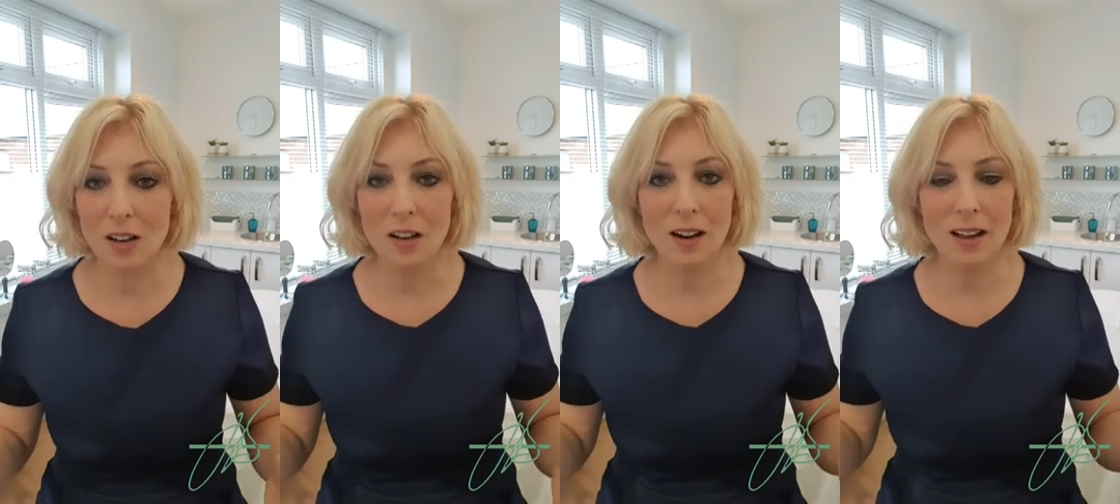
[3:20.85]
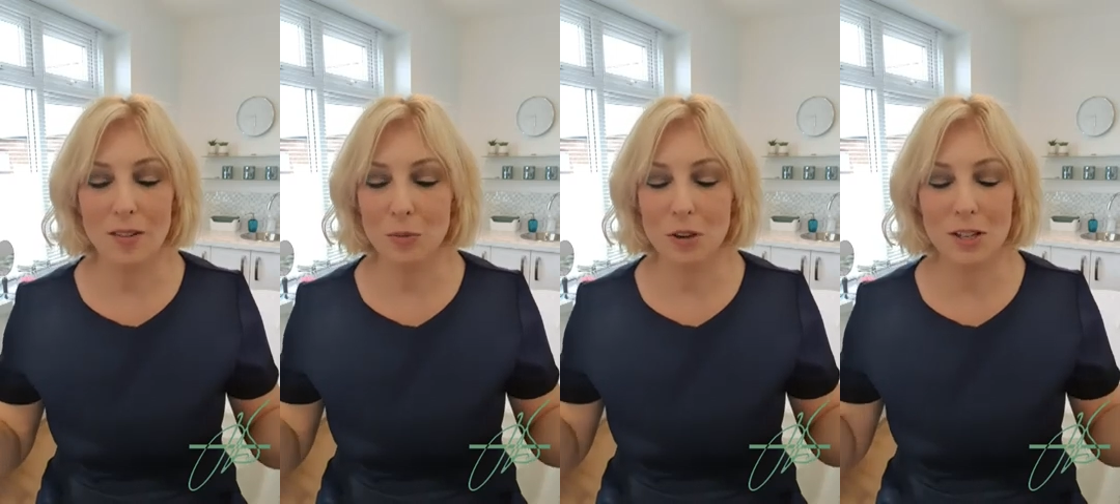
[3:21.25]
I
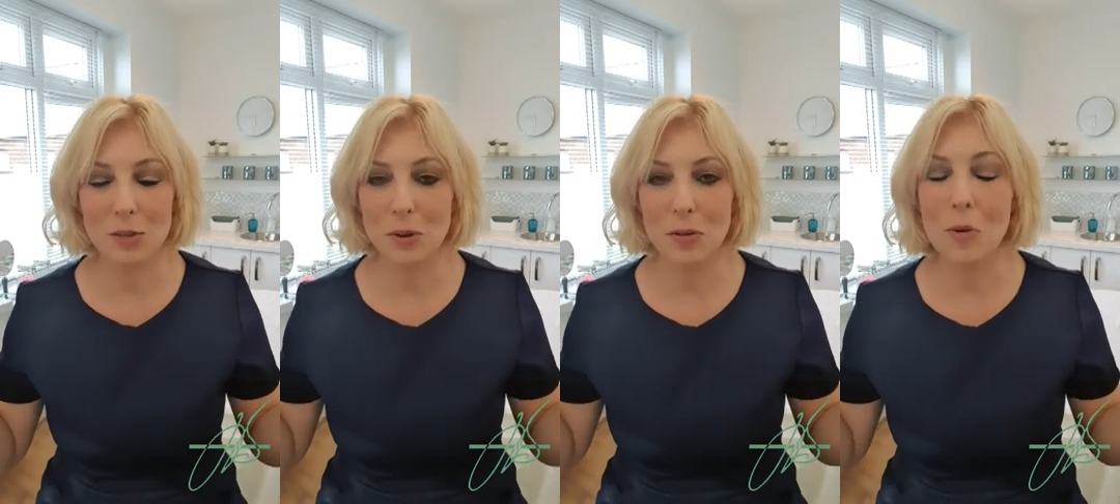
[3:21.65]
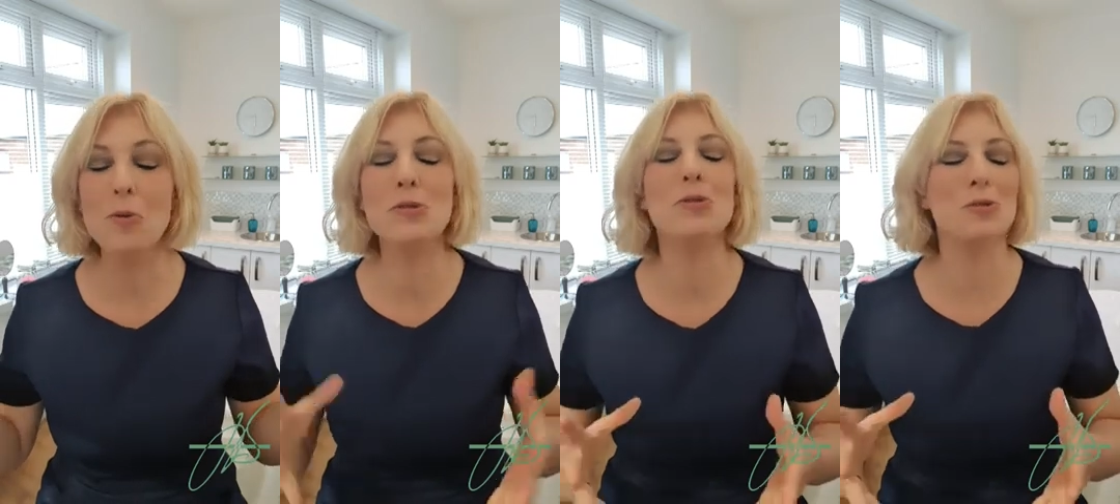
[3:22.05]
have worked with
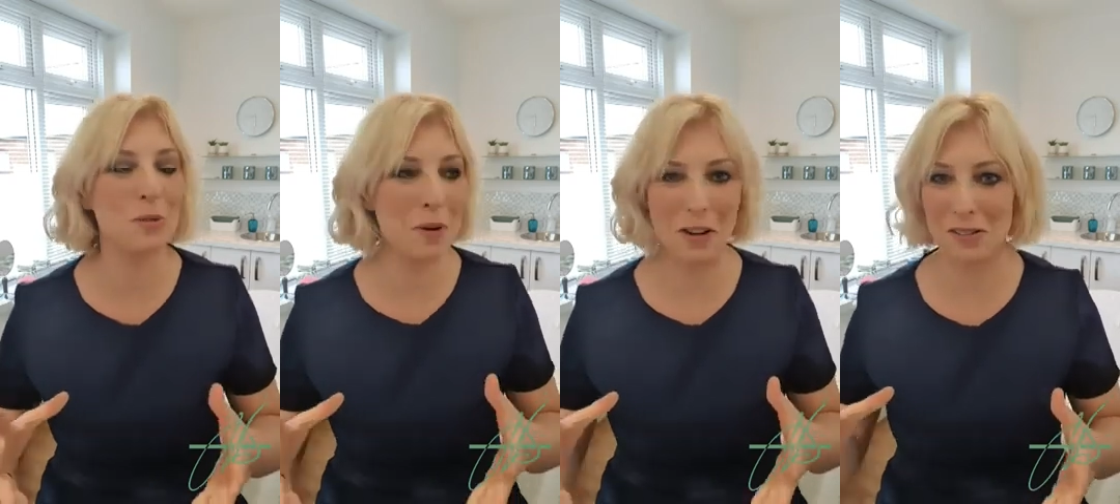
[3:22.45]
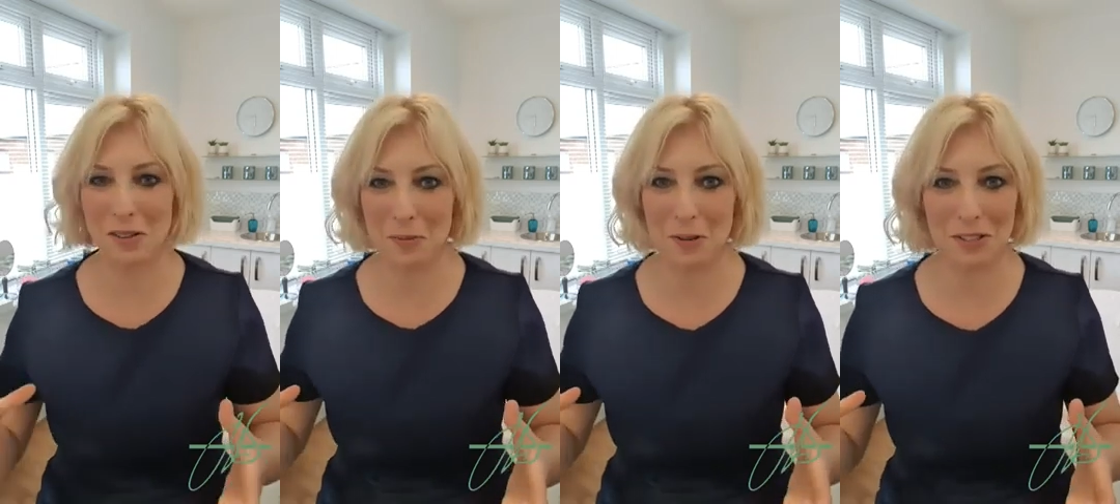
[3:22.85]
all sorts of parts
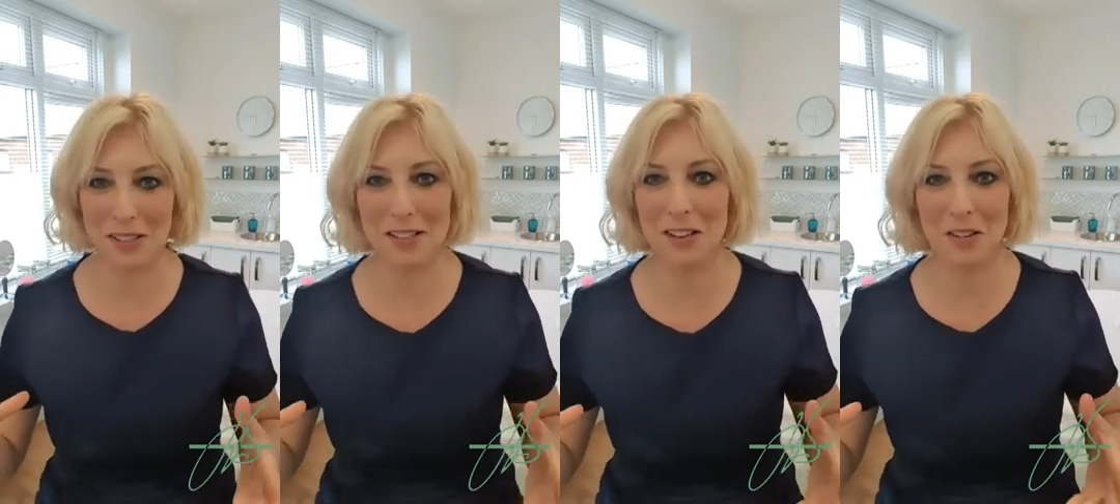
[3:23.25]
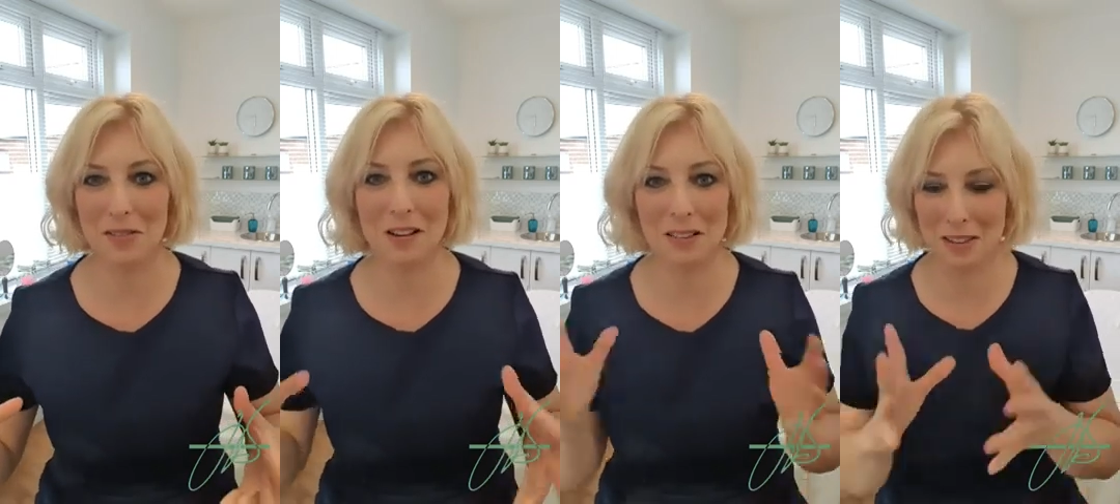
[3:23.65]
of the body, so
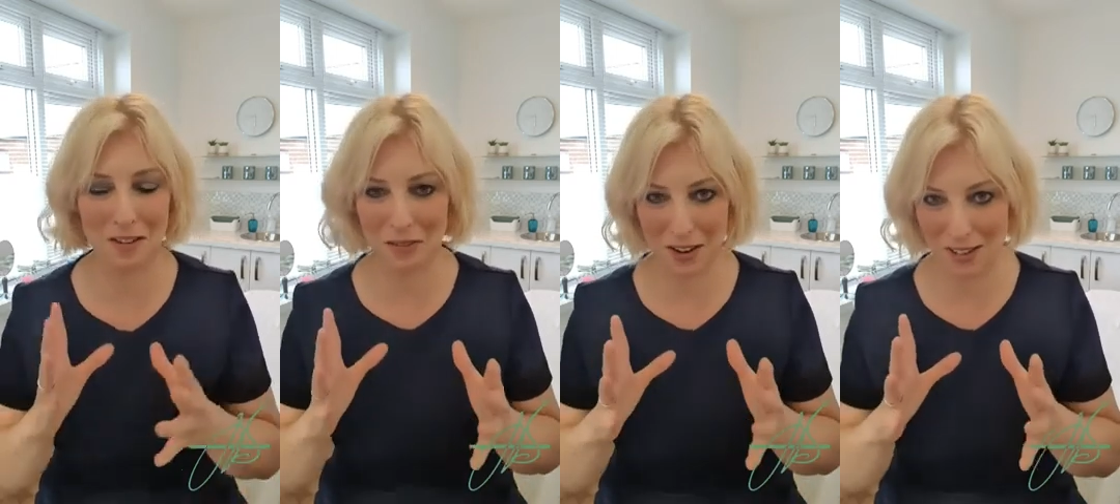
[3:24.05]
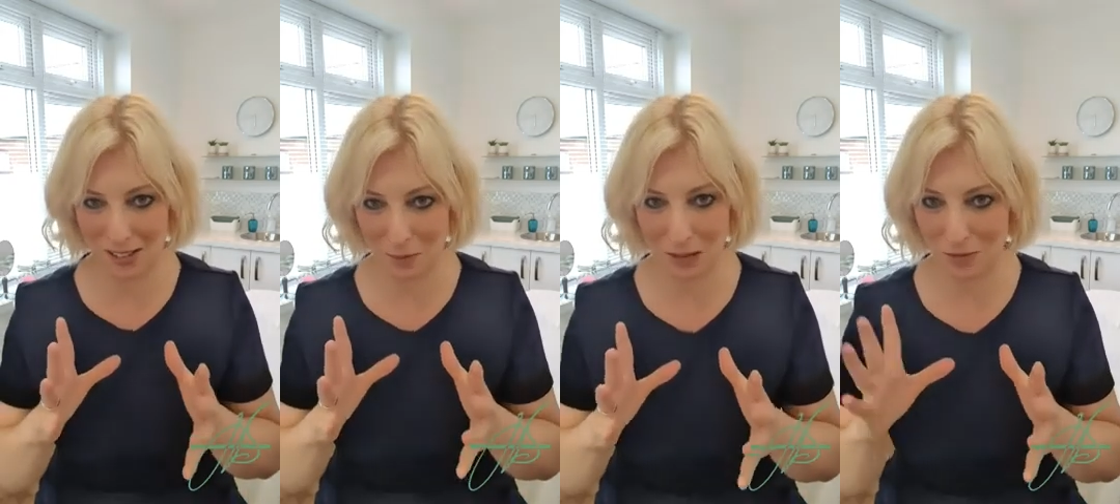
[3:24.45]
nothing
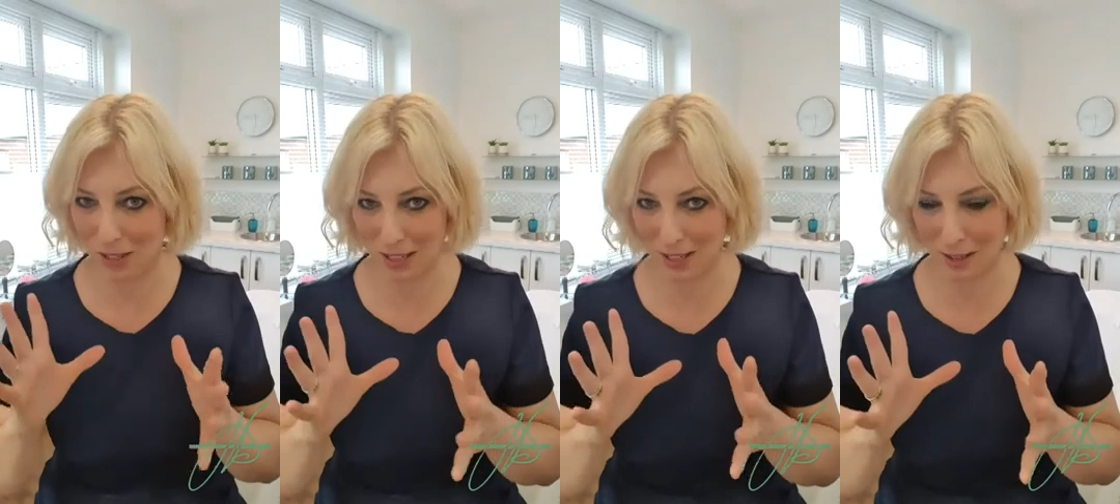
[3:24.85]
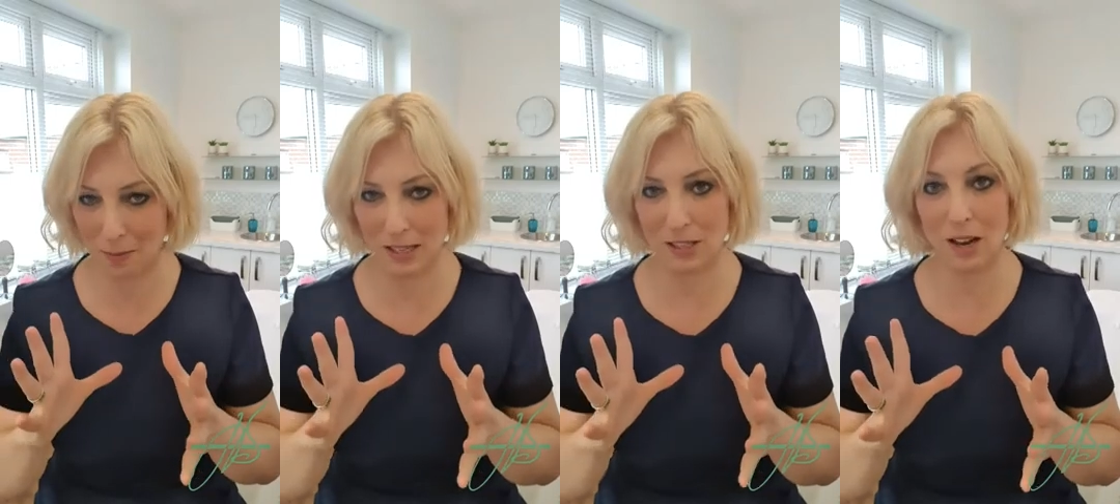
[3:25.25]
phases me. It really doesn't
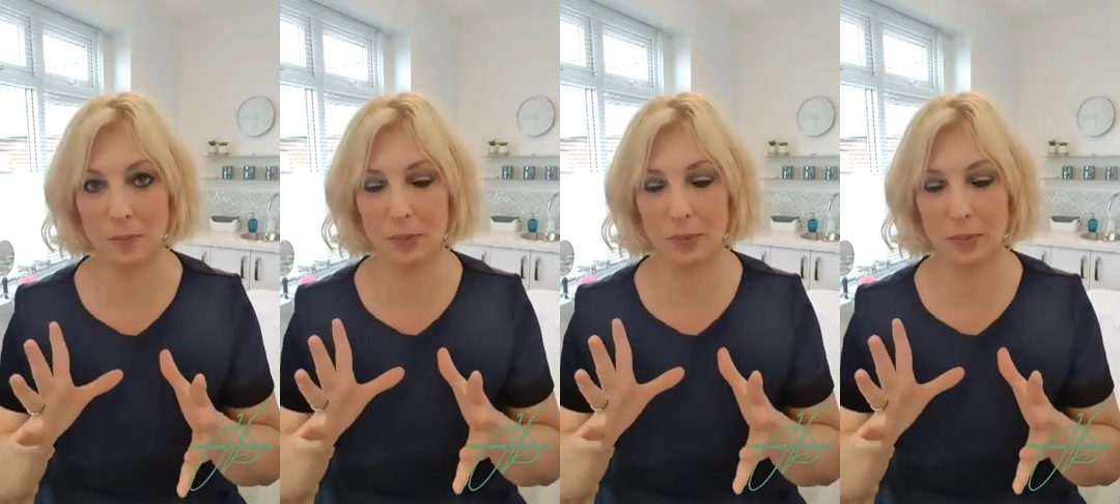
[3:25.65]
matter.